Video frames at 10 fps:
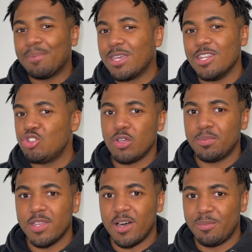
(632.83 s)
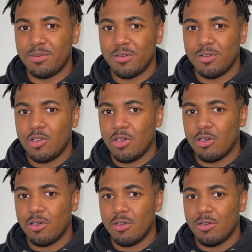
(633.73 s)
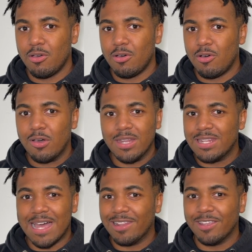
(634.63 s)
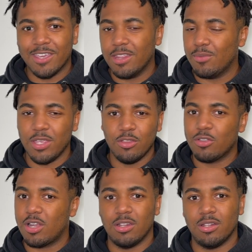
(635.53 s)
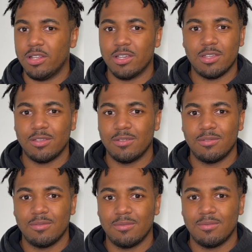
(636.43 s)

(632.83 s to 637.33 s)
Stop getting tripped up when it not looking the way you thought it would look.